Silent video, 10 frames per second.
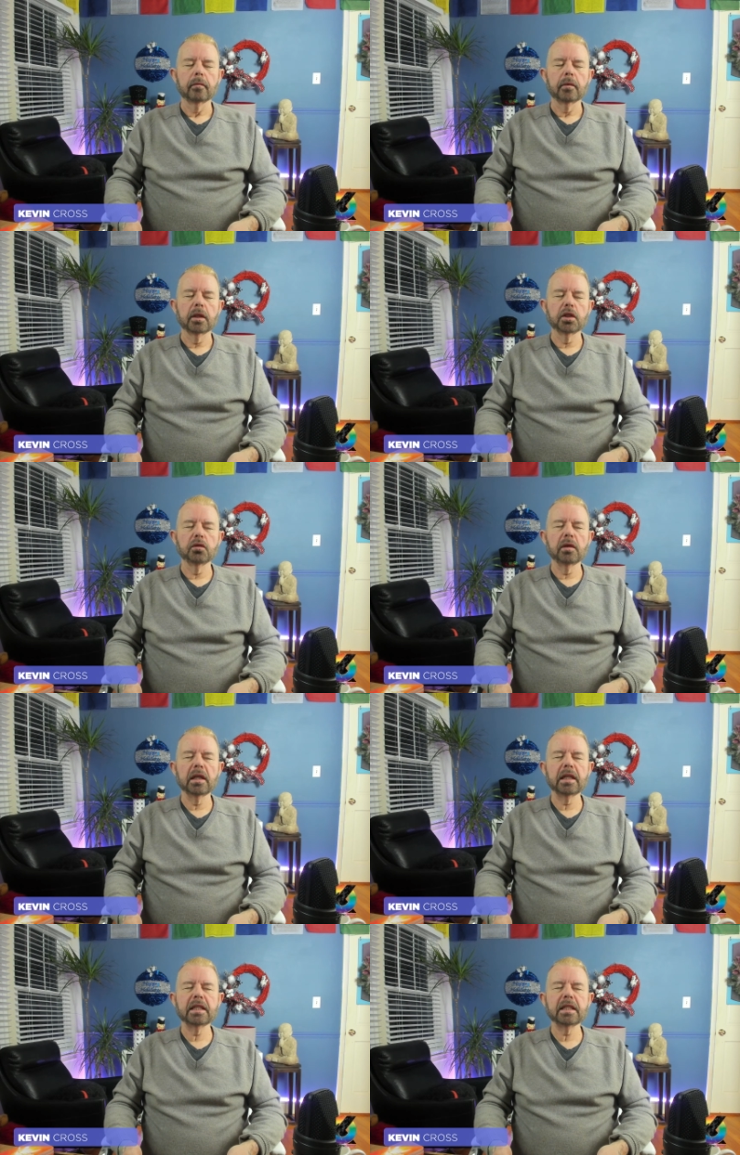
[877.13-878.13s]
And as you
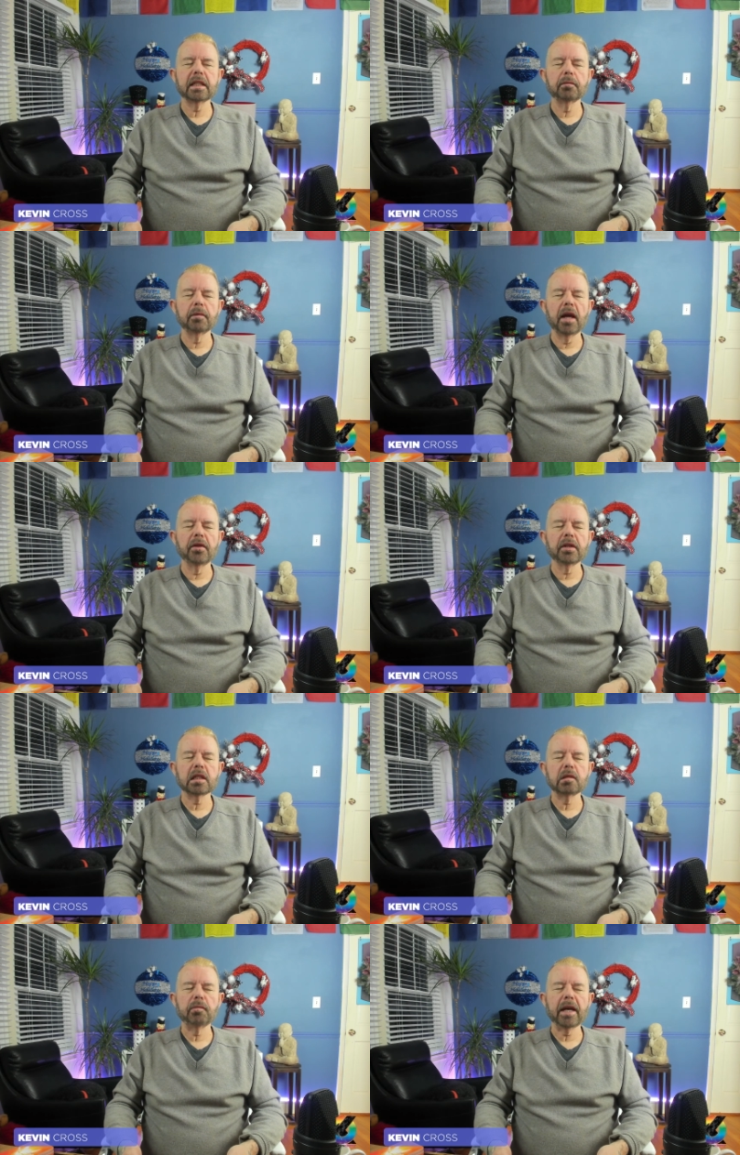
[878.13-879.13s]
release them, let the
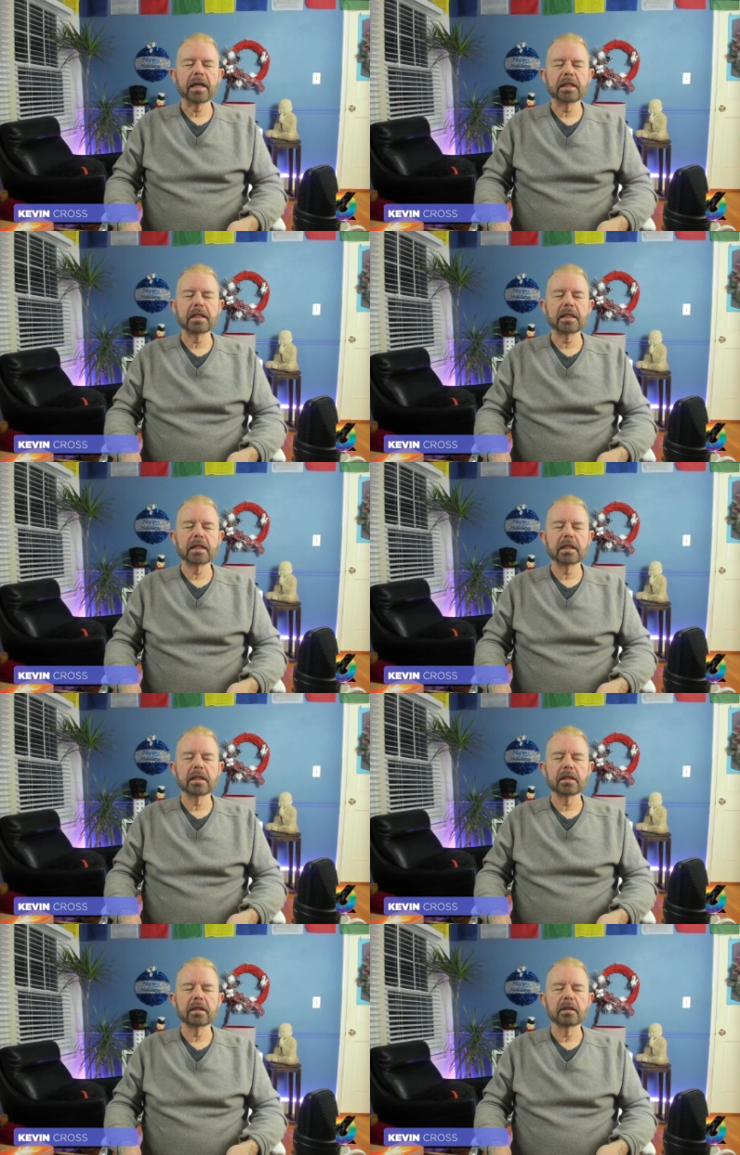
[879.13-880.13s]

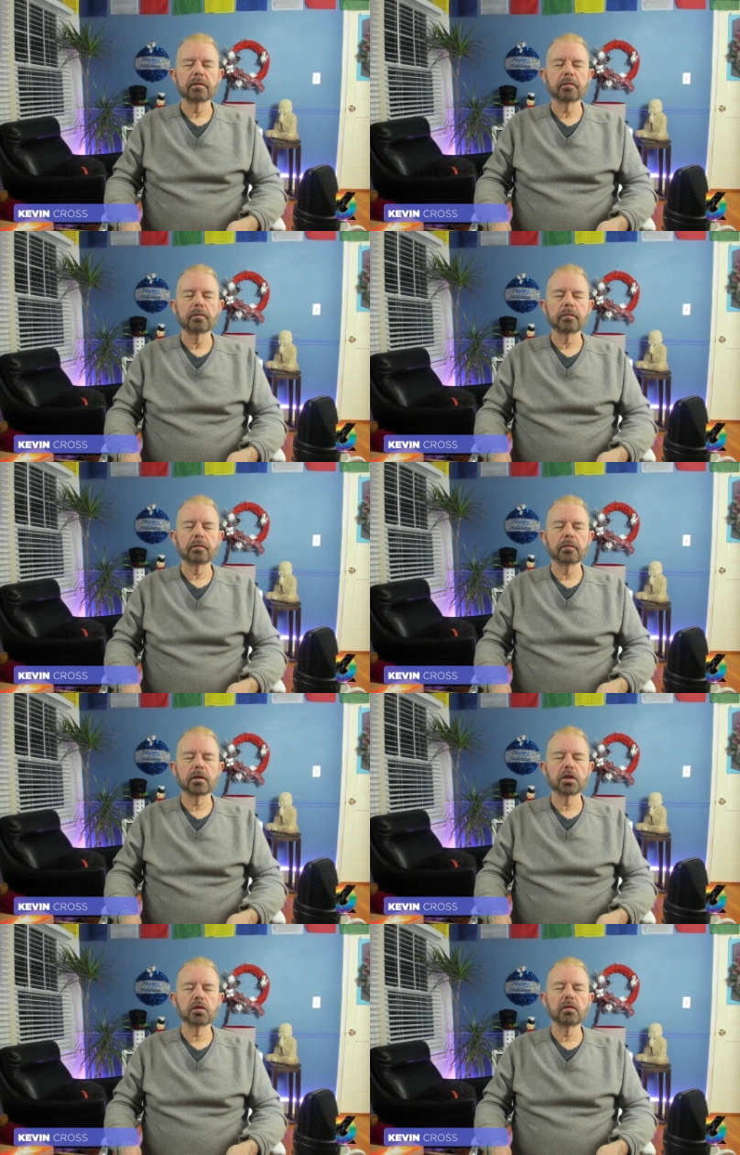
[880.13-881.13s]
space
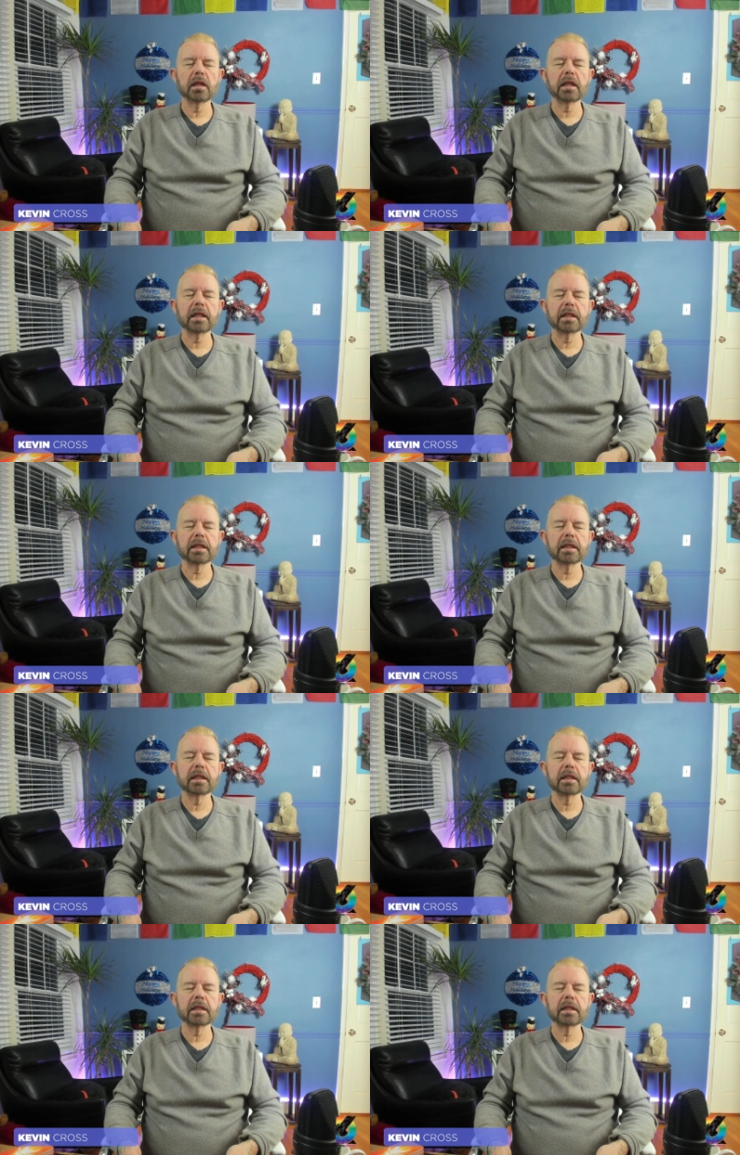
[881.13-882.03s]
that you release